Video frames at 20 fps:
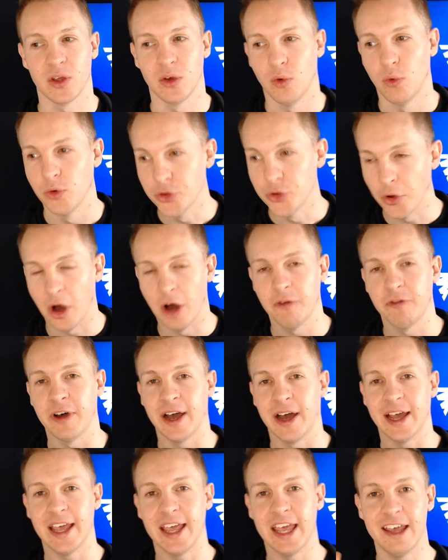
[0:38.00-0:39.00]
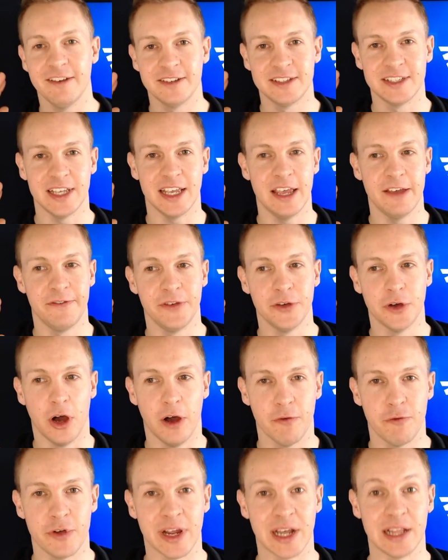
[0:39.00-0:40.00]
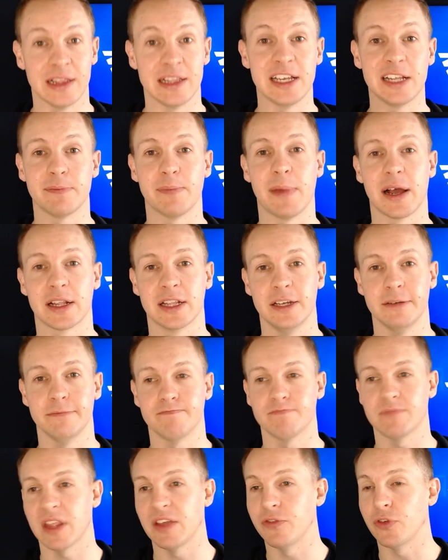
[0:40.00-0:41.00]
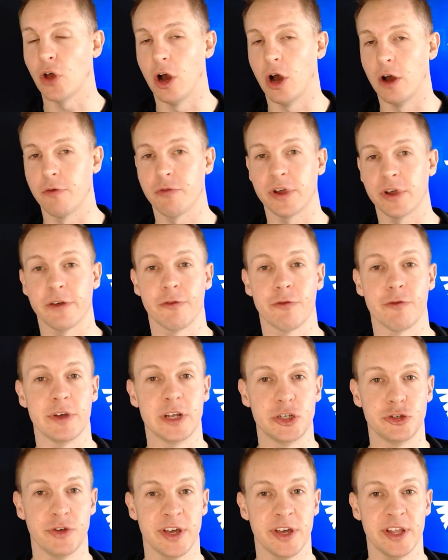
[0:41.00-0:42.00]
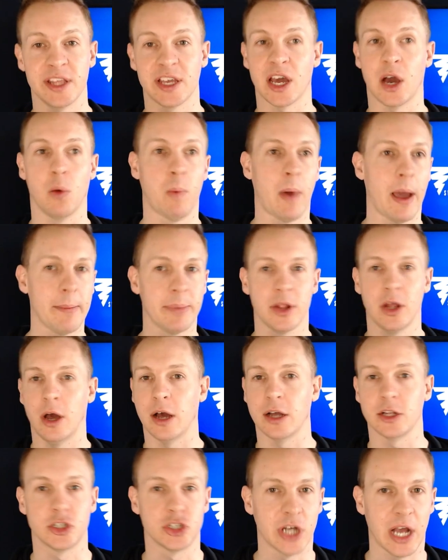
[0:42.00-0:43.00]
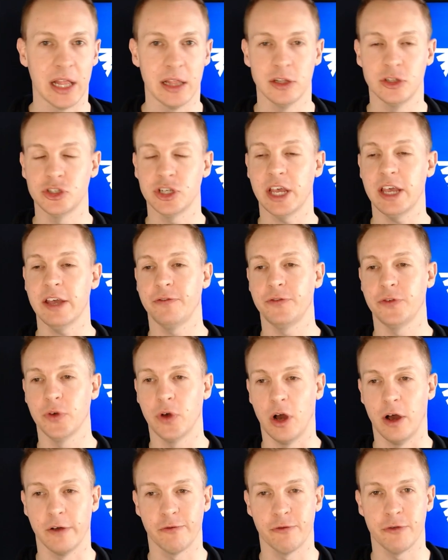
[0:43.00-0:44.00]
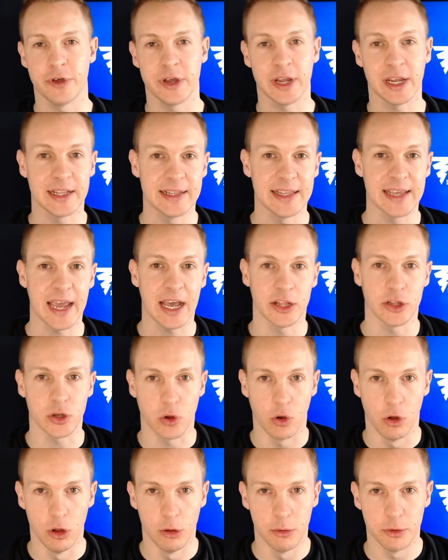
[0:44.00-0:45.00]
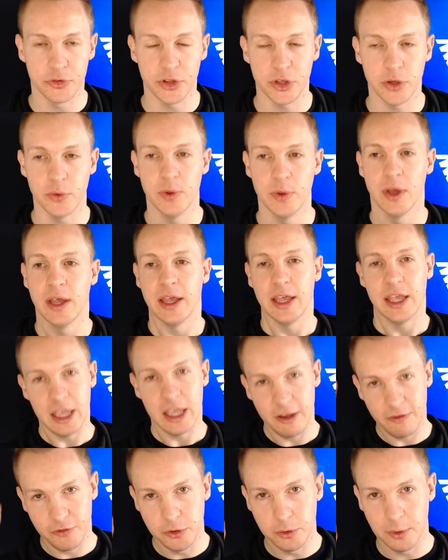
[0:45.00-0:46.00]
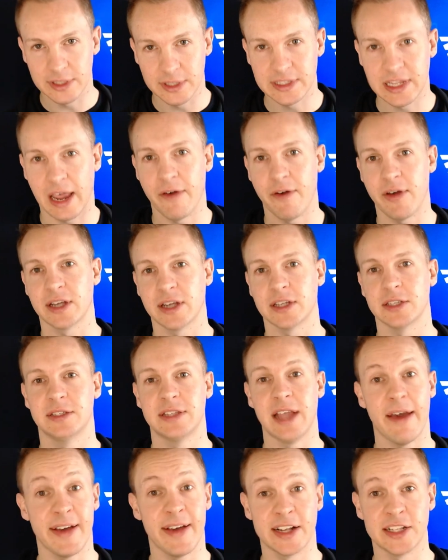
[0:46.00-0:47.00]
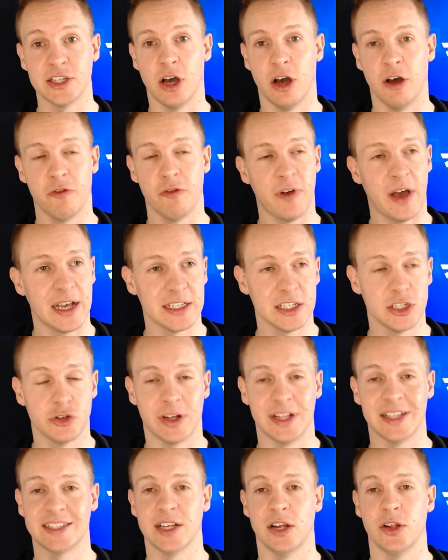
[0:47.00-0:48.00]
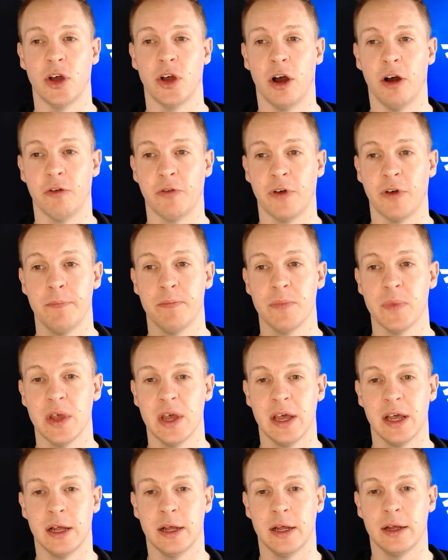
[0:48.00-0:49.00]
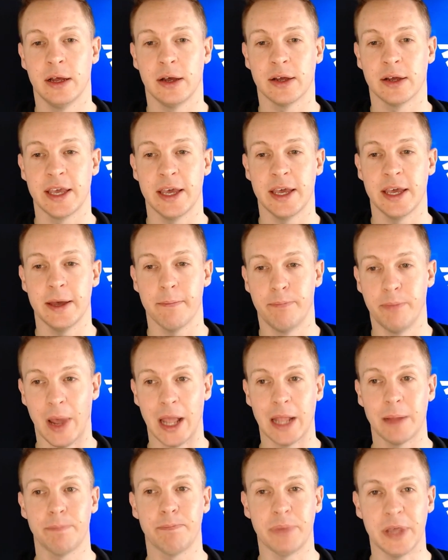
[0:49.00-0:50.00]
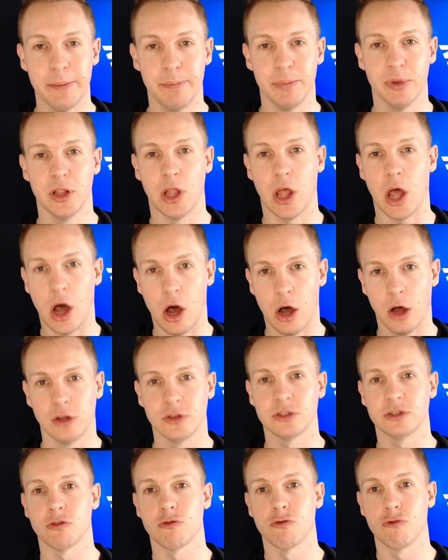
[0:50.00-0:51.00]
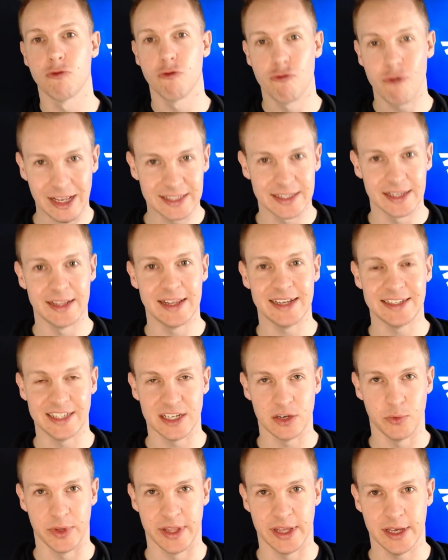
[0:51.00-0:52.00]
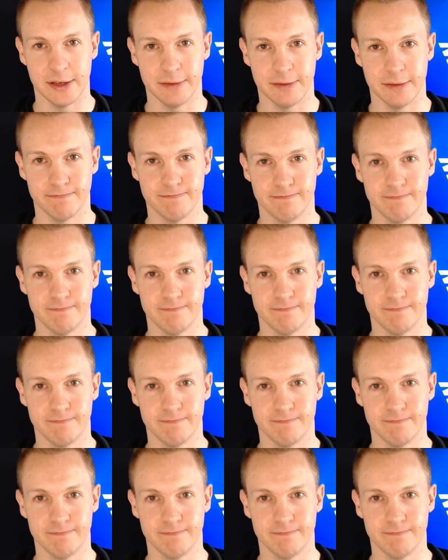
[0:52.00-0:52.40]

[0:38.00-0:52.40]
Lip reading: Your offer is, if you're offering a lead magnet, if you're offering a free training, a webinar, a challenge, if you're offering to get on the call with you, if you are direct to offer, as in trying to sell your offer, okay, and people aren't resonating with it,